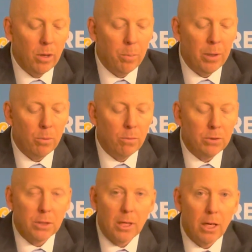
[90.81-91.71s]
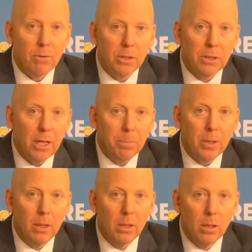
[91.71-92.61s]
People have just kind of
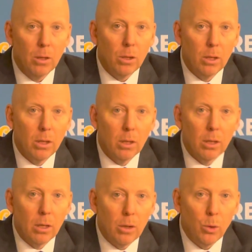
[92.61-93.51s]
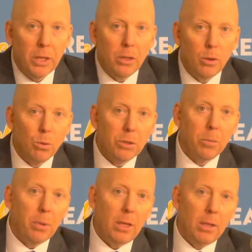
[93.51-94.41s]
accepted who he used to
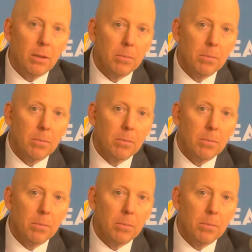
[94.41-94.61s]
be.